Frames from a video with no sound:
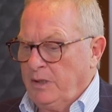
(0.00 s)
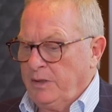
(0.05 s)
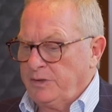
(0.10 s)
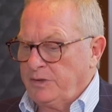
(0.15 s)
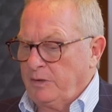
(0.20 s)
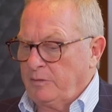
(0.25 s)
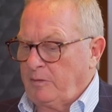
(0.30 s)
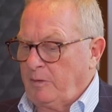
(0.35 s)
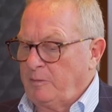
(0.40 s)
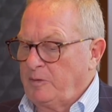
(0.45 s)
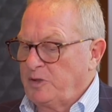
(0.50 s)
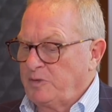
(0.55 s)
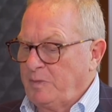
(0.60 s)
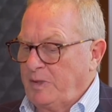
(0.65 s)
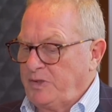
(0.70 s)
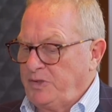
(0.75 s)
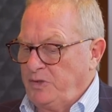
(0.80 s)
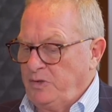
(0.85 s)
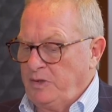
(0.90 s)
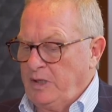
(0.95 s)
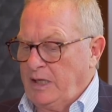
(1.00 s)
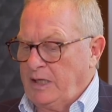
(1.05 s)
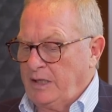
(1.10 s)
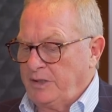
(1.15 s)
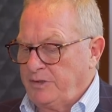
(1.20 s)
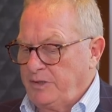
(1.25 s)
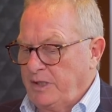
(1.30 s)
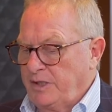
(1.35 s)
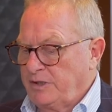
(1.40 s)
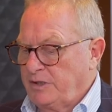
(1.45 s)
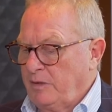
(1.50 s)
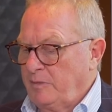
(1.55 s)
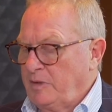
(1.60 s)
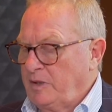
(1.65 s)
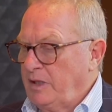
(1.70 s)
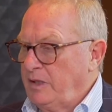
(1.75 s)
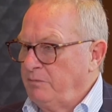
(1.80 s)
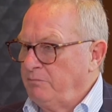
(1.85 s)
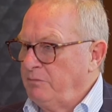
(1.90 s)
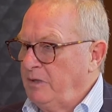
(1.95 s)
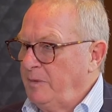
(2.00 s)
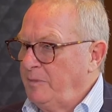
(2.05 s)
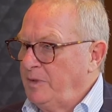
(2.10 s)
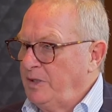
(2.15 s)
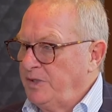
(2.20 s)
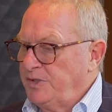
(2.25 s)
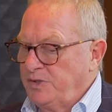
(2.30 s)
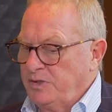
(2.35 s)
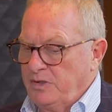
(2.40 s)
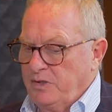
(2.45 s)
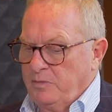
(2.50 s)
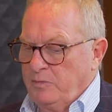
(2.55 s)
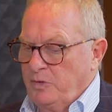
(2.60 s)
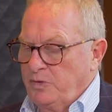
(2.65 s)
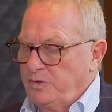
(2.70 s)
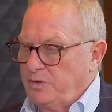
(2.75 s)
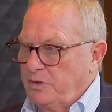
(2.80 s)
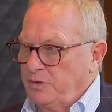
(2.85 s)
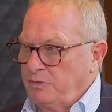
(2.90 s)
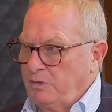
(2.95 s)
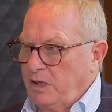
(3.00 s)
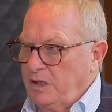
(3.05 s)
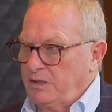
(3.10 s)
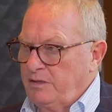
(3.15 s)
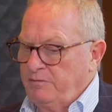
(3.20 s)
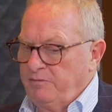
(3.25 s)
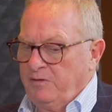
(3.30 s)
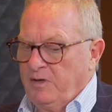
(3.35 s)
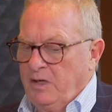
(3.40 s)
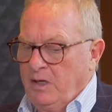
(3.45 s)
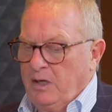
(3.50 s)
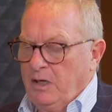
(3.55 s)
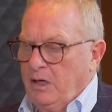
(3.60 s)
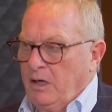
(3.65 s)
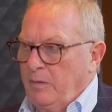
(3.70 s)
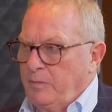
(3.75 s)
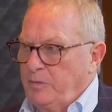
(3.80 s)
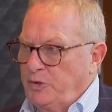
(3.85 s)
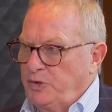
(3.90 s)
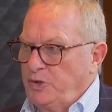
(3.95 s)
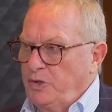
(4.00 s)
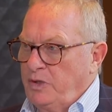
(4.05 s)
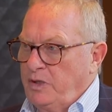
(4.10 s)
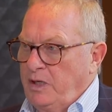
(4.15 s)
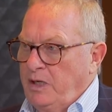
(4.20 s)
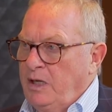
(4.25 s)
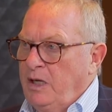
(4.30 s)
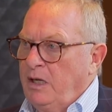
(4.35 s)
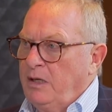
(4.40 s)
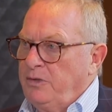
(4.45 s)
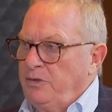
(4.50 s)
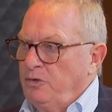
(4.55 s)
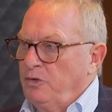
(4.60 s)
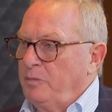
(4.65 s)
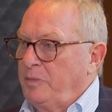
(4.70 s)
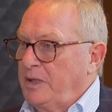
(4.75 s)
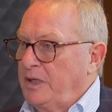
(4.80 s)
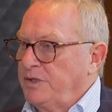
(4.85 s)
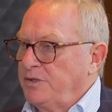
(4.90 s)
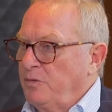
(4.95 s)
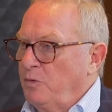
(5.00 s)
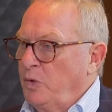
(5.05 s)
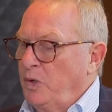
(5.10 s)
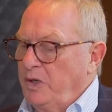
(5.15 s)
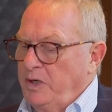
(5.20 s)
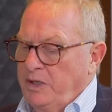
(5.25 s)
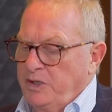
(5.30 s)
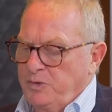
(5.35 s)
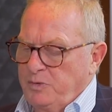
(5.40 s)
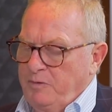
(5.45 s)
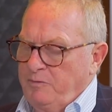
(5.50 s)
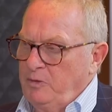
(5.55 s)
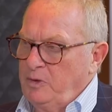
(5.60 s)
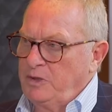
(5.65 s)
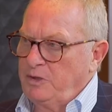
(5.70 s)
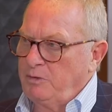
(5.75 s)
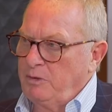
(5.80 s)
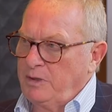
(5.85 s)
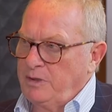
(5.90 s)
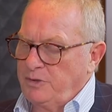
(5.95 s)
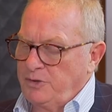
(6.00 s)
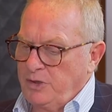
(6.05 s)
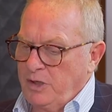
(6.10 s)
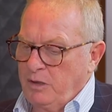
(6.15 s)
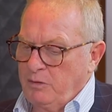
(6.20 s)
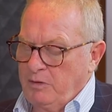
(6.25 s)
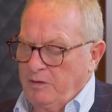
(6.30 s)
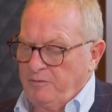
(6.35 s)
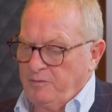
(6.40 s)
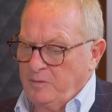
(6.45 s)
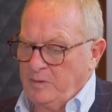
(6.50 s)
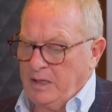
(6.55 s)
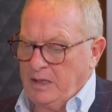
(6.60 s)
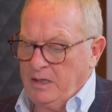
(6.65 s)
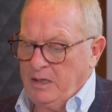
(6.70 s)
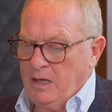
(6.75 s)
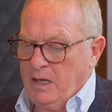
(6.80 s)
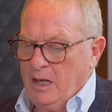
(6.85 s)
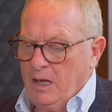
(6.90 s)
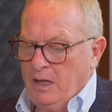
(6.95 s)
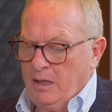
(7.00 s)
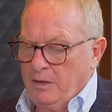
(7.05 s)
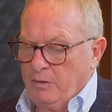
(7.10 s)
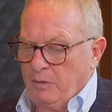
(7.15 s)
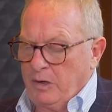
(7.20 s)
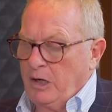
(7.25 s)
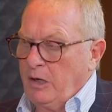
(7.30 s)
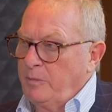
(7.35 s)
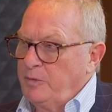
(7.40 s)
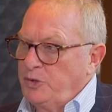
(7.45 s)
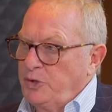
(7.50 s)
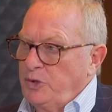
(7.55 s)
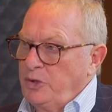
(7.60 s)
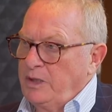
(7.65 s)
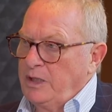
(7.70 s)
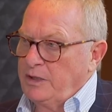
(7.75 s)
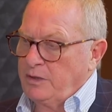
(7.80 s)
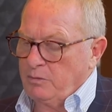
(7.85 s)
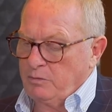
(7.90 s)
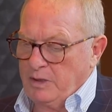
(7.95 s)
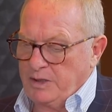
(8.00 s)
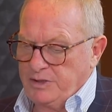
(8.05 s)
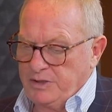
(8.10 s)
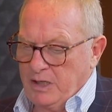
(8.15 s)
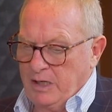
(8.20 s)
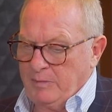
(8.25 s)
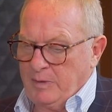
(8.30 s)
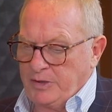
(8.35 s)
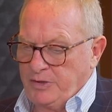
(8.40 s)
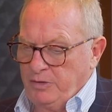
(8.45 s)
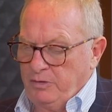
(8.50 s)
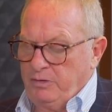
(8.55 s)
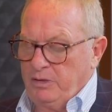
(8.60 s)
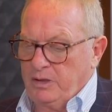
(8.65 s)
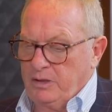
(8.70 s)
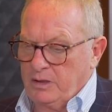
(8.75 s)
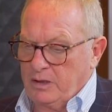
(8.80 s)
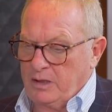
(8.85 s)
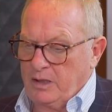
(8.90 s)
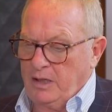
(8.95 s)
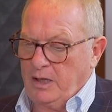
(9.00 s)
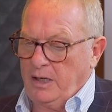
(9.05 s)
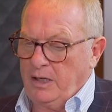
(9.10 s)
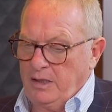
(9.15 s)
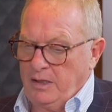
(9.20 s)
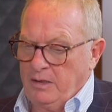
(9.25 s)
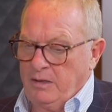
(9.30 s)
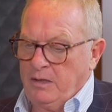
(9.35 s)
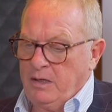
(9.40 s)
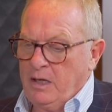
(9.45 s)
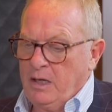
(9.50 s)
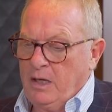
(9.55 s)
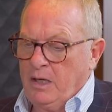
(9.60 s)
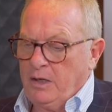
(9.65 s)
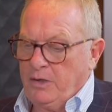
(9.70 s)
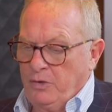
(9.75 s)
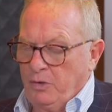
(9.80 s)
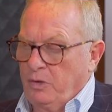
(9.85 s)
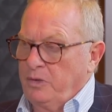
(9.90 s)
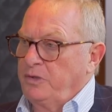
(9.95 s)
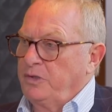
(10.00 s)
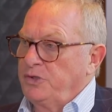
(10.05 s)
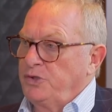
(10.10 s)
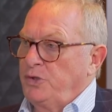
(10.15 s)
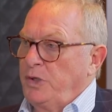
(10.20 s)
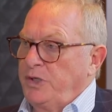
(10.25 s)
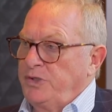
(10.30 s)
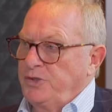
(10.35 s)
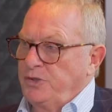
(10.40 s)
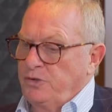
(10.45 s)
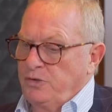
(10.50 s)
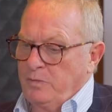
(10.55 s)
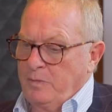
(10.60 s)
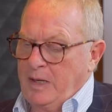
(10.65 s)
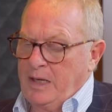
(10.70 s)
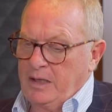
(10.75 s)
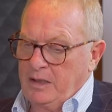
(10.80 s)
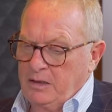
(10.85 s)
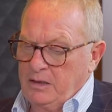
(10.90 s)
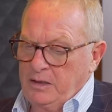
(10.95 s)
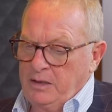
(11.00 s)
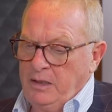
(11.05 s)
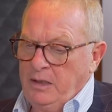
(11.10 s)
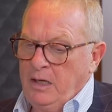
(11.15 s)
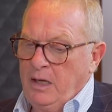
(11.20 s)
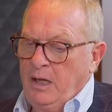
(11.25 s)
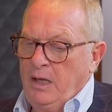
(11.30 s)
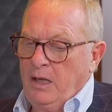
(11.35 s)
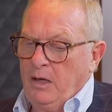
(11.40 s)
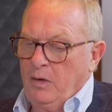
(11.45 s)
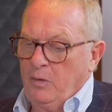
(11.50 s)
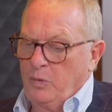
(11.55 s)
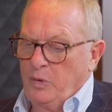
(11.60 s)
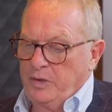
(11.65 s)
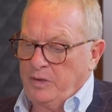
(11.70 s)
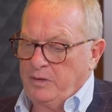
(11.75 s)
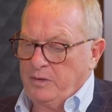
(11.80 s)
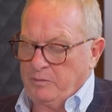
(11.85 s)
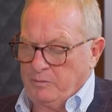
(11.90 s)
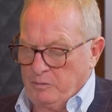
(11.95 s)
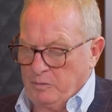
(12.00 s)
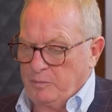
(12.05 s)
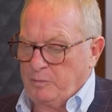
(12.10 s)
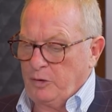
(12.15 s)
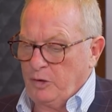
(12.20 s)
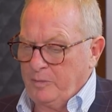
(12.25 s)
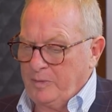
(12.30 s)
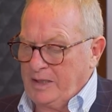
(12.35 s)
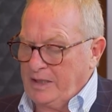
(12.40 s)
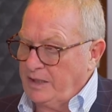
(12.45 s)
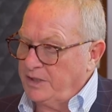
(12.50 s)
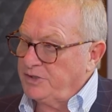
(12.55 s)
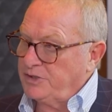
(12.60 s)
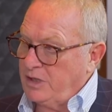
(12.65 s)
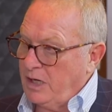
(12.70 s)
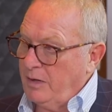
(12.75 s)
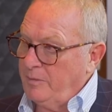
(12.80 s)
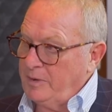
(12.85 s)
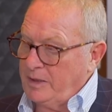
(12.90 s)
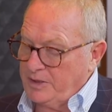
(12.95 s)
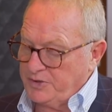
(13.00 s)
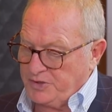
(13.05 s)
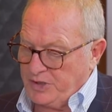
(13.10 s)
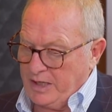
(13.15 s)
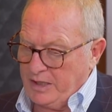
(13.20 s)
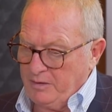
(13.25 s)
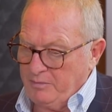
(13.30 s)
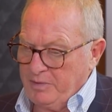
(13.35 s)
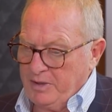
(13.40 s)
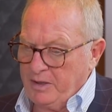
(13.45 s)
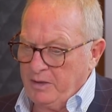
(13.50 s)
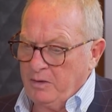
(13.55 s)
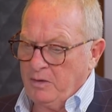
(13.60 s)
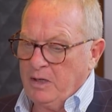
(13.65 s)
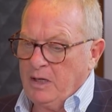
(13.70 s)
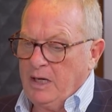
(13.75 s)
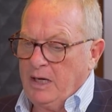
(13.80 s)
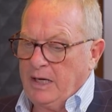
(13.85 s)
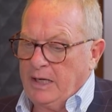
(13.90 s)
Some companies might do that and take something that maybe isn't their most attractive opportunity, do it because of where it is. We really tried to shy away from that. The right opportunity at the right time. I do think the Canadian North is changing dramatically. With the permitting is coming, it's getting better.